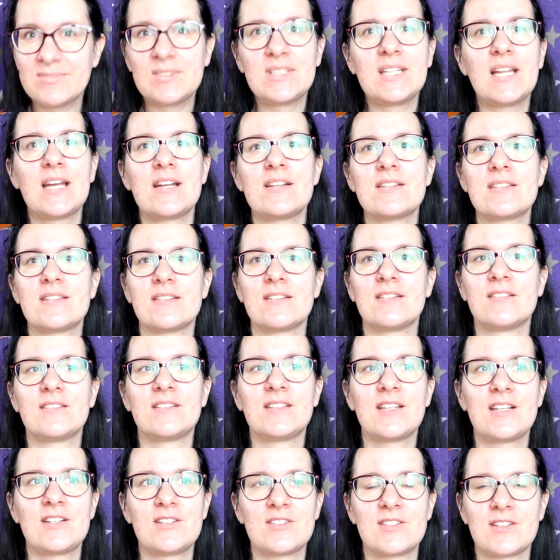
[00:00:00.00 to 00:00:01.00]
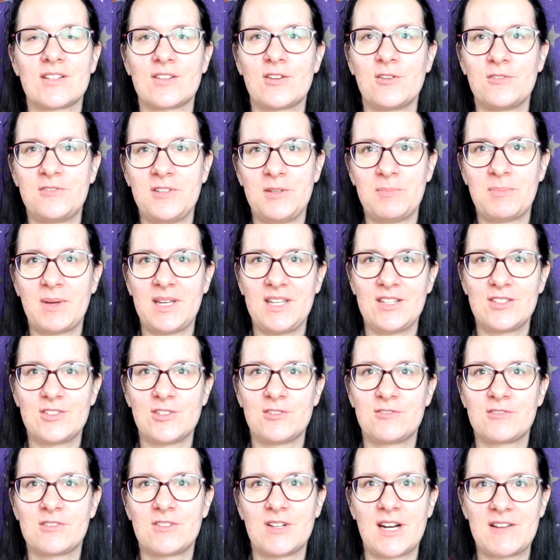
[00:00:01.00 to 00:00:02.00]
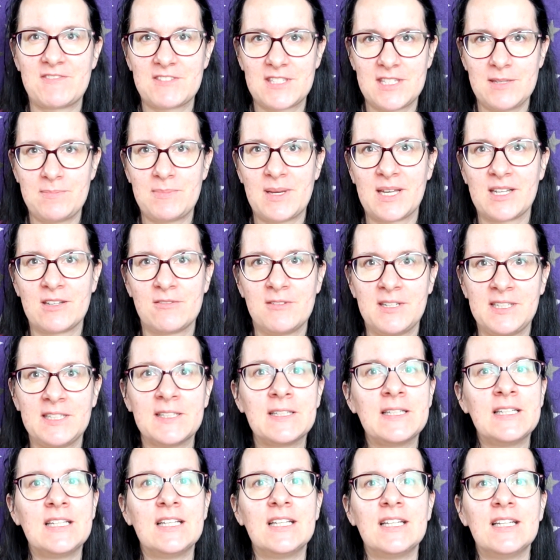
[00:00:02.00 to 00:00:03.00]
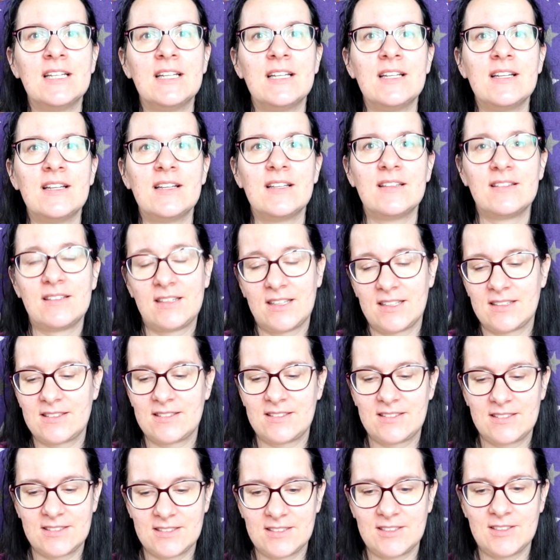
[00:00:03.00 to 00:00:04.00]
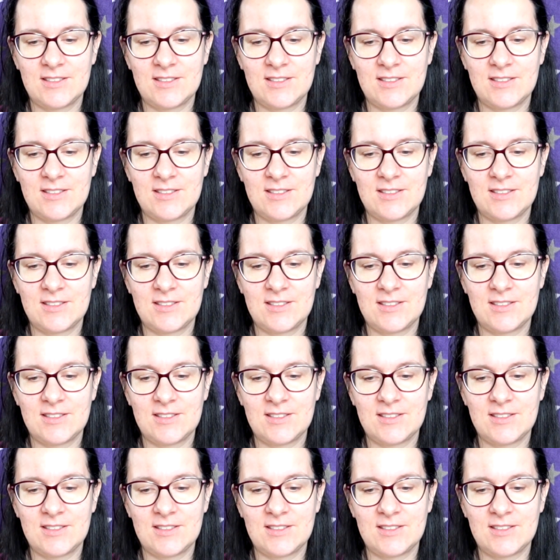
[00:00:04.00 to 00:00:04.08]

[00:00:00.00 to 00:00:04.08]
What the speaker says: there's a coffee page of Craftsy Penguin that